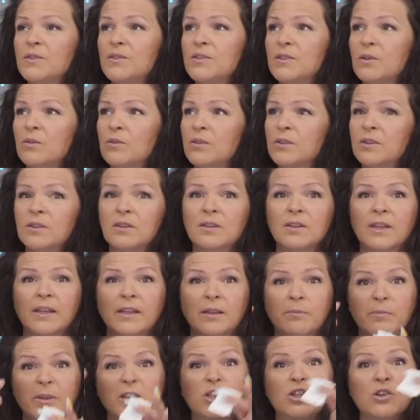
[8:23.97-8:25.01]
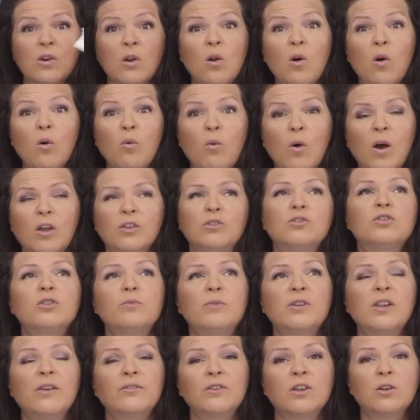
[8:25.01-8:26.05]
So, like, picture a whole wall. Usually,
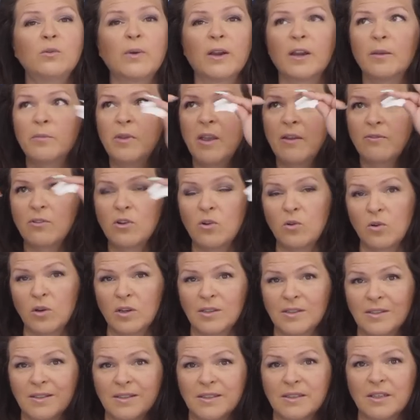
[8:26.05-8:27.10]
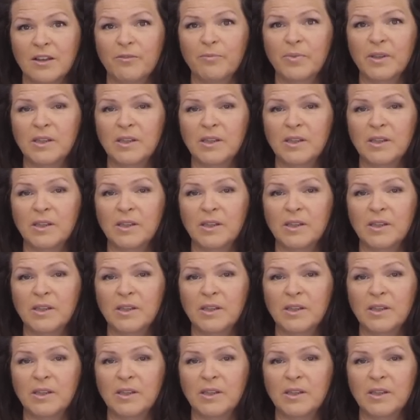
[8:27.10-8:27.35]
when you have an aquarium, you have cords and stuff,